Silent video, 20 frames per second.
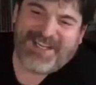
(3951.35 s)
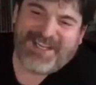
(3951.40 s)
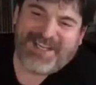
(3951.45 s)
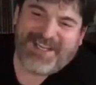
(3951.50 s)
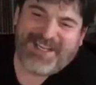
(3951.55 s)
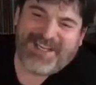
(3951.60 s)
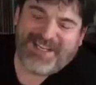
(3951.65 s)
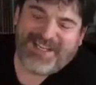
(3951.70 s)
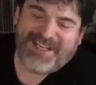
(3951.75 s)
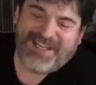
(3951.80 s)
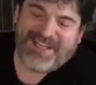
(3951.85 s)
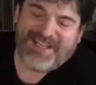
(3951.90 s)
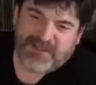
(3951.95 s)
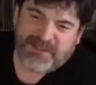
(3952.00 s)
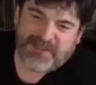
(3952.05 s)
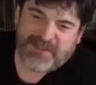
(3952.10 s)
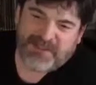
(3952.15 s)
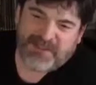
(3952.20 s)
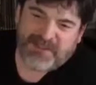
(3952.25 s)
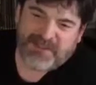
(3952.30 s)
And he was
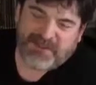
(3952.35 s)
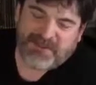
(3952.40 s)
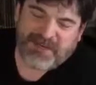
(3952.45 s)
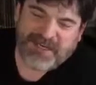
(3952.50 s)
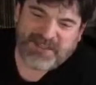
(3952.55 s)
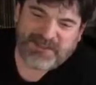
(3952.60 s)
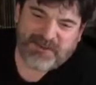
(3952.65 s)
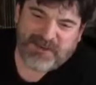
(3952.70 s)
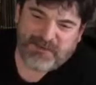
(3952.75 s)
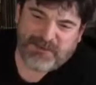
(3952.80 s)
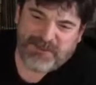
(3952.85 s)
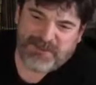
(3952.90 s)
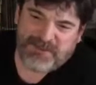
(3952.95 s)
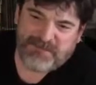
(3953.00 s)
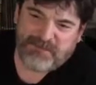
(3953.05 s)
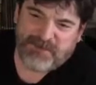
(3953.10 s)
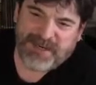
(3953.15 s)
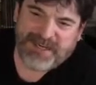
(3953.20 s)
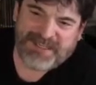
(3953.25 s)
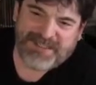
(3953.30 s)
talking to the great drummer
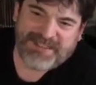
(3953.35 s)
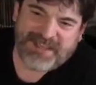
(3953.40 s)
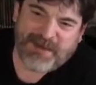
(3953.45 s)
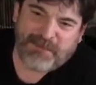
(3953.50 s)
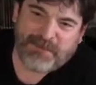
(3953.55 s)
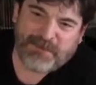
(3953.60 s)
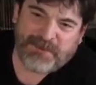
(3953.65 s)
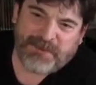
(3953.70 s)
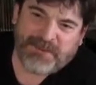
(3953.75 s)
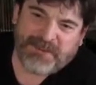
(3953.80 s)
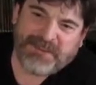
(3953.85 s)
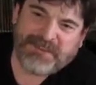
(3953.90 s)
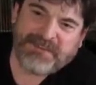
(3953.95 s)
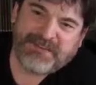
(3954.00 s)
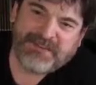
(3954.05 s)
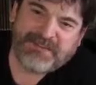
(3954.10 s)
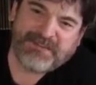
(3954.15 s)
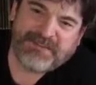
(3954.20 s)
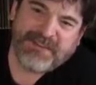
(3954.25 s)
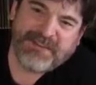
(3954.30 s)
Brandon Temple, and
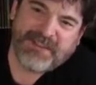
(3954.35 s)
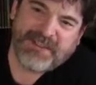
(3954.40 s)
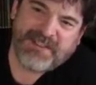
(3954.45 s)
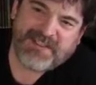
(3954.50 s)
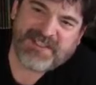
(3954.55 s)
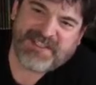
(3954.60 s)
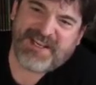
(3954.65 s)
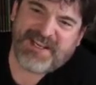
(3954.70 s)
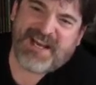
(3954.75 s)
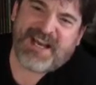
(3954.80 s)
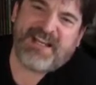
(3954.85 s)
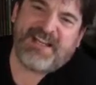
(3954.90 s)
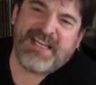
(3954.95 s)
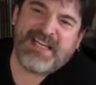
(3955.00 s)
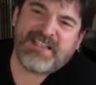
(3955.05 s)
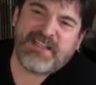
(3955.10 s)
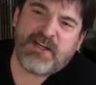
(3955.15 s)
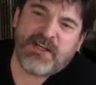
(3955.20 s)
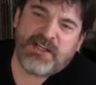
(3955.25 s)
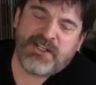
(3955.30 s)
he said, "Yeah, I like
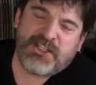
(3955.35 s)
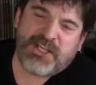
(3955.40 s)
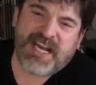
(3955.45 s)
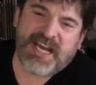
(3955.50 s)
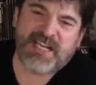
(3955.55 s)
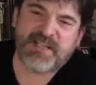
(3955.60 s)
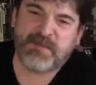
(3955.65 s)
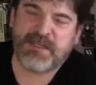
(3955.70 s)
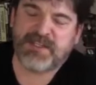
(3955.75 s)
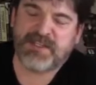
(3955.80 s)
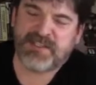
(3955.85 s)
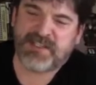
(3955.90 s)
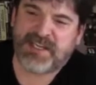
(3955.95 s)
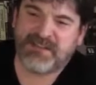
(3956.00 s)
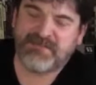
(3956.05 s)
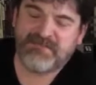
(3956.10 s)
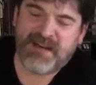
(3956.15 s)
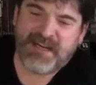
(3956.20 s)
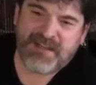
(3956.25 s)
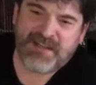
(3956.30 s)
to go to jazz because I
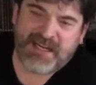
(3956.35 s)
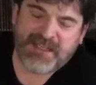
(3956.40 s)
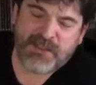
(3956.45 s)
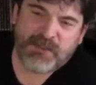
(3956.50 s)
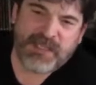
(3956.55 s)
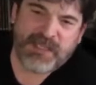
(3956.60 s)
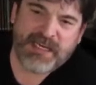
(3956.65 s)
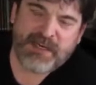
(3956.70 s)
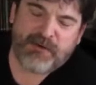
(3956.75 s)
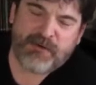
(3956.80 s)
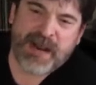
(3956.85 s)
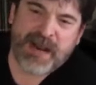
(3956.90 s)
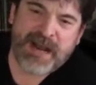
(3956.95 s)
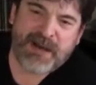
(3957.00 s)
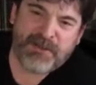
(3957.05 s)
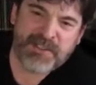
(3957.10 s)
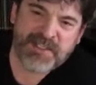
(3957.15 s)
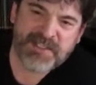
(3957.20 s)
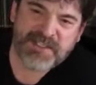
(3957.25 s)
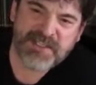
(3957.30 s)
don't like
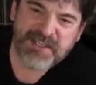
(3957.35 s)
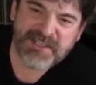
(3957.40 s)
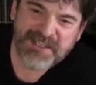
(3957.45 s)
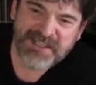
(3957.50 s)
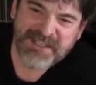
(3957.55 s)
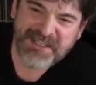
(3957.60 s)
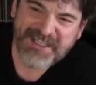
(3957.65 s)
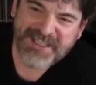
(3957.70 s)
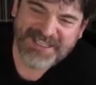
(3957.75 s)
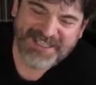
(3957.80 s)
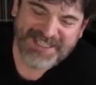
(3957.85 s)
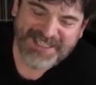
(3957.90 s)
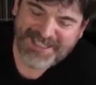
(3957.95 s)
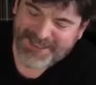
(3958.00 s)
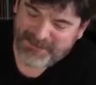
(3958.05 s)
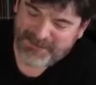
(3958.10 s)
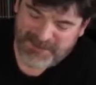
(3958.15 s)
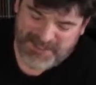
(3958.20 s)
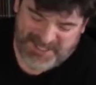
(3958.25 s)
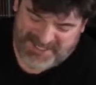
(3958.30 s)
crowds,"
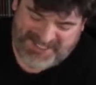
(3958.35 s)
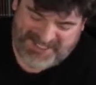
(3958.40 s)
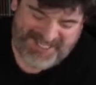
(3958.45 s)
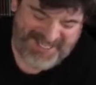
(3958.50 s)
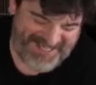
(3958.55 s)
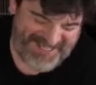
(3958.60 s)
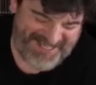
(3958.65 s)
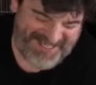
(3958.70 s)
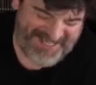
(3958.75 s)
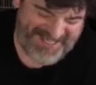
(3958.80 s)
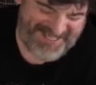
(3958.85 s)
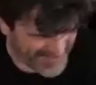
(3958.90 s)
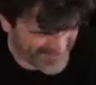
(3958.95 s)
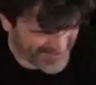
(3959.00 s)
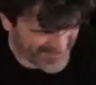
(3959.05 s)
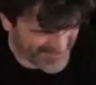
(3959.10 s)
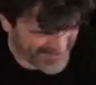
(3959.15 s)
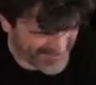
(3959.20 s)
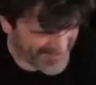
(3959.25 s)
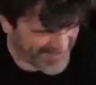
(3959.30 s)
which is
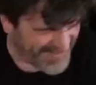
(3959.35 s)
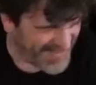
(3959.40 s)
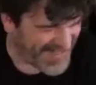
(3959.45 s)
really